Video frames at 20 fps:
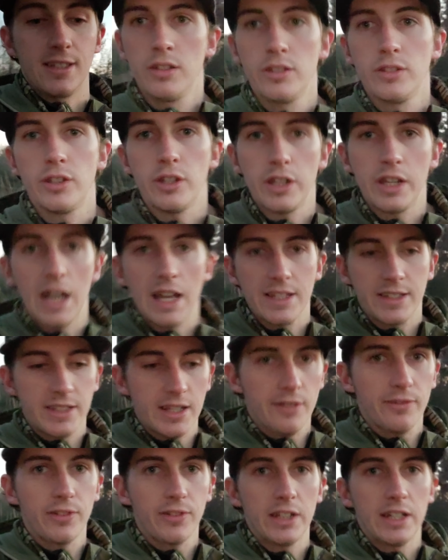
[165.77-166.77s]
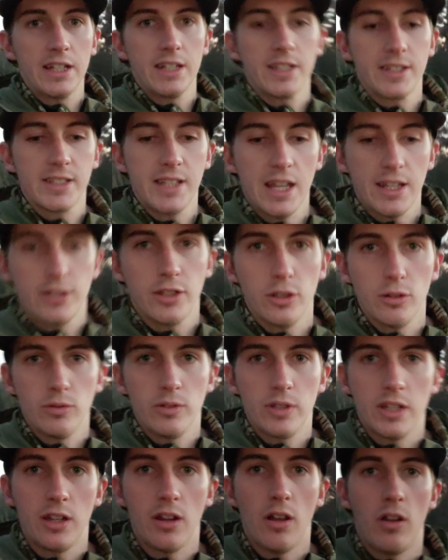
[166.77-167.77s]
So you guys definitely need to stay tuned
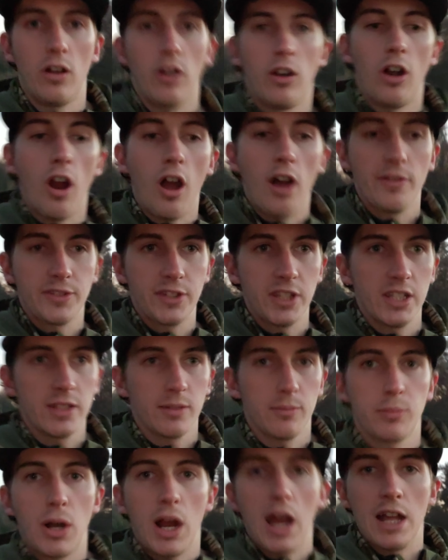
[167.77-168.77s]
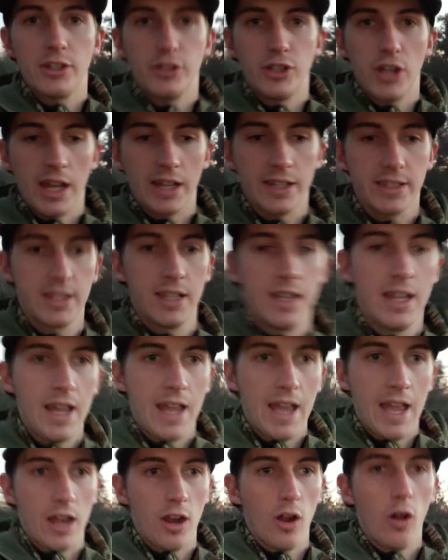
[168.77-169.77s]
in on our off season projects
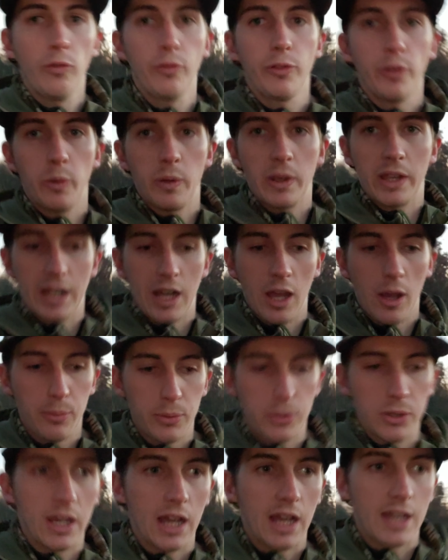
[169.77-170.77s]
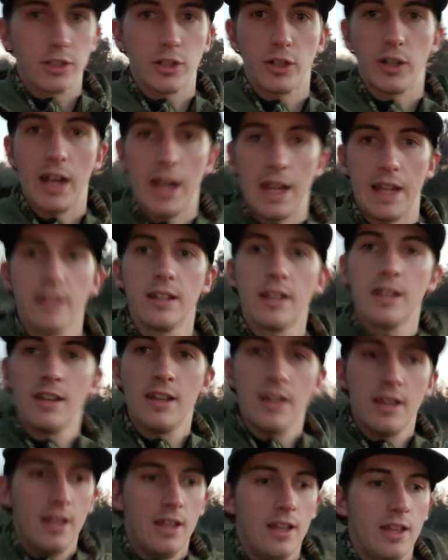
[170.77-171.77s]
and hopefully we can help you guys create
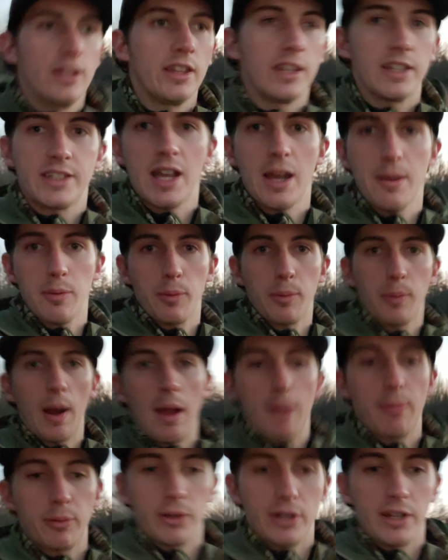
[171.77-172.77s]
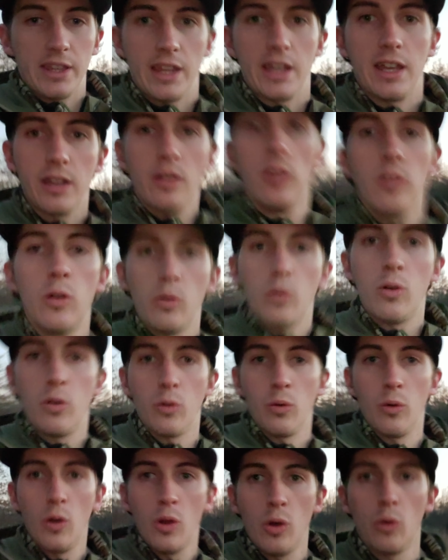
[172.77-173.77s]
the type of property that
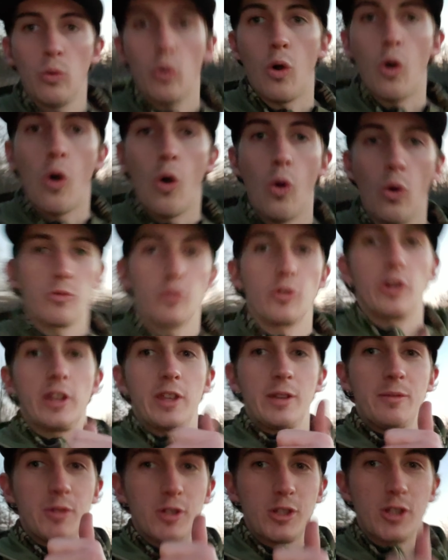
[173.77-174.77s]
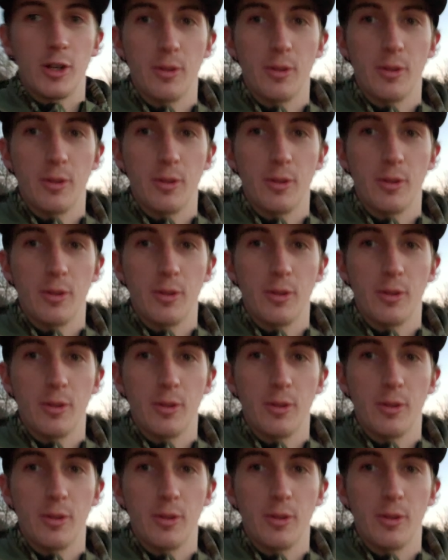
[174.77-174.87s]
will hold really mature